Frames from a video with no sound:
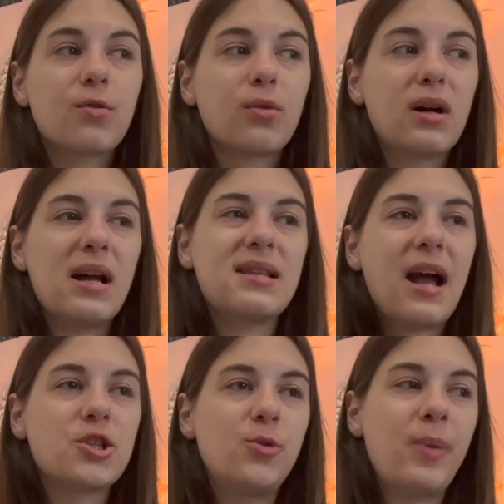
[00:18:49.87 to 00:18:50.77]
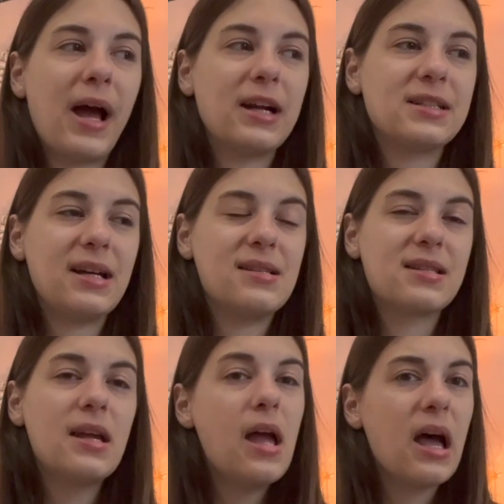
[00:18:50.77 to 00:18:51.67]
or as action-packed
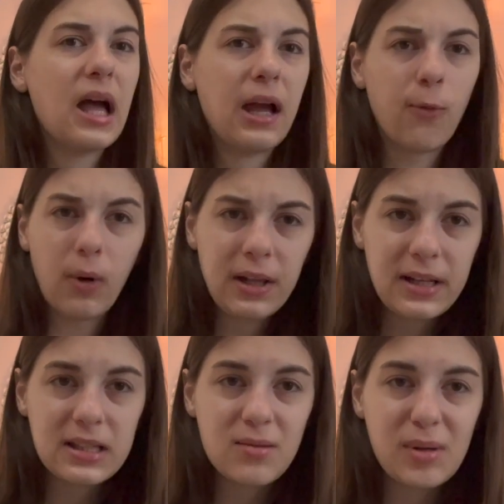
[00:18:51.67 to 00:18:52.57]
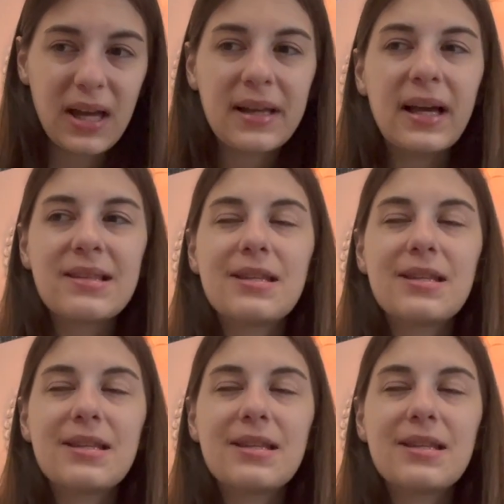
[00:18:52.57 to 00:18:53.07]
as I wanted it to be, I guess.